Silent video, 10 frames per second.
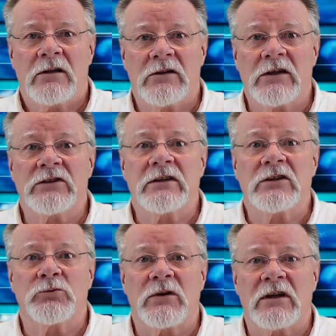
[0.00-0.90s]
This
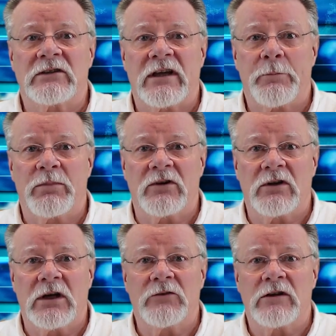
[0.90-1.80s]
is what has happened
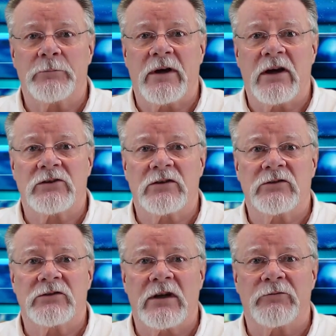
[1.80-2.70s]
over the
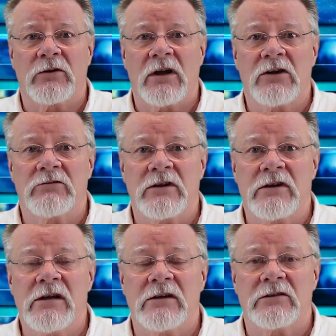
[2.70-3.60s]
past several hundred
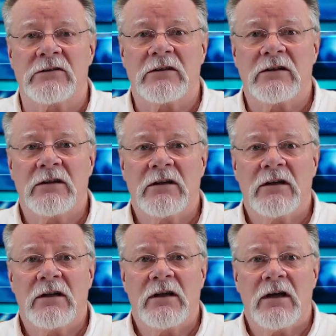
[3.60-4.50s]
years.
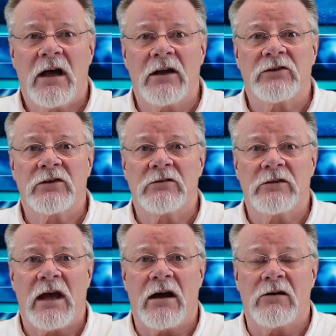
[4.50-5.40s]
Until
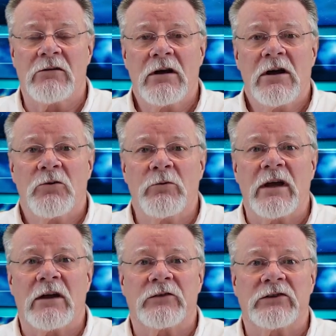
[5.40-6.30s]
now, we
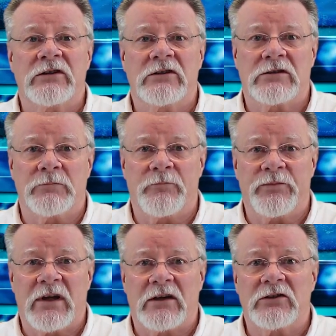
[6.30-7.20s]
have a system
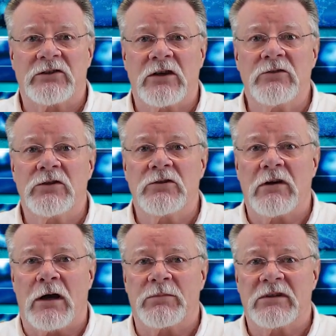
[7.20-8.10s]
that is so
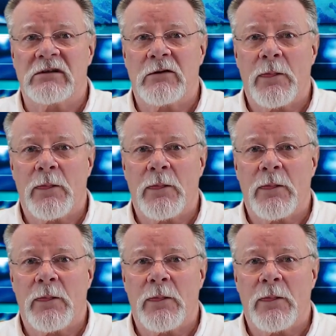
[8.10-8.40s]
corrupt